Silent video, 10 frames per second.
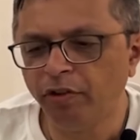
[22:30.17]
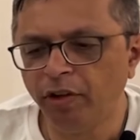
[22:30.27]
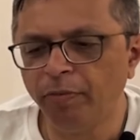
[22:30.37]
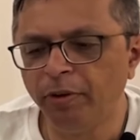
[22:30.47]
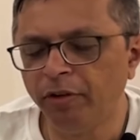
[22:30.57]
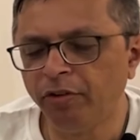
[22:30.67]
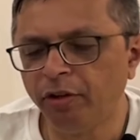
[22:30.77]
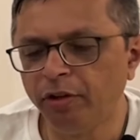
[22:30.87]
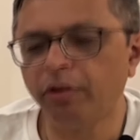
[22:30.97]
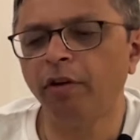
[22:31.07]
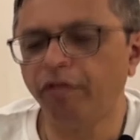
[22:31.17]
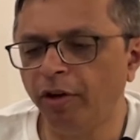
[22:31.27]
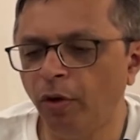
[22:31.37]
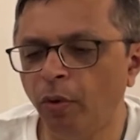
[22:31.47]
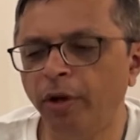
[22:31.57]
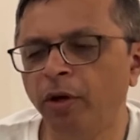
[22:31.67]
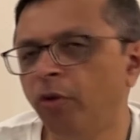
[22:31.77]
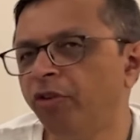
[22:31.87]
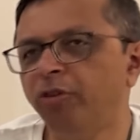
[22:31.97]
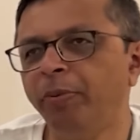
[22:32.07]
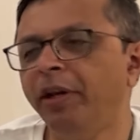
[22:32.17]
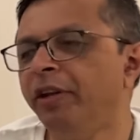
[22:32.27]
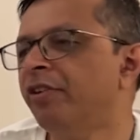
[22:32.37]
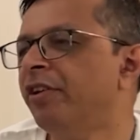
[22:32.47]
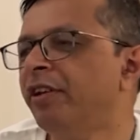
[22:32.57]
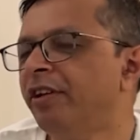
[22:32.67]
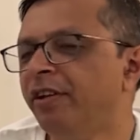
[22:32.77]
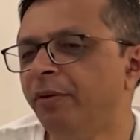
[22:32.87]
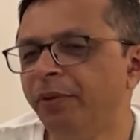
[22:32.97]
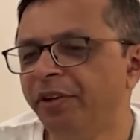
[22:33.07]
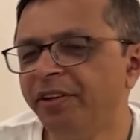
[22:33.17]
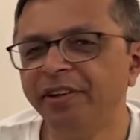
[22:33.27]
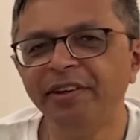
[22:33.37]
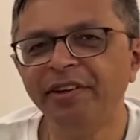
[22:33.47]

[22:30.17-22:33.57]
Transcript: Chief Minister's Fellow and how's experience over there?